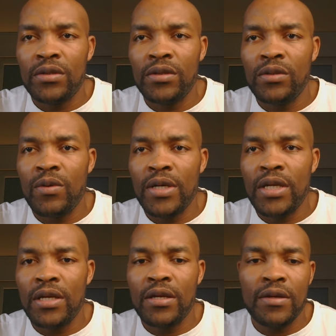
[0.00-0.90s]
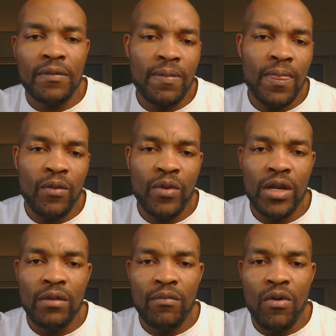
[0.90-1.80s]
No, I think we
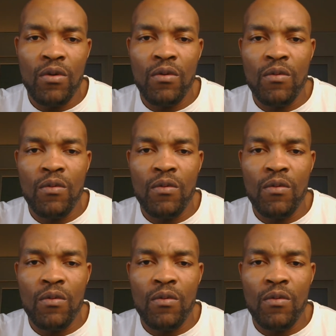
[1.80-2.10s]
did more.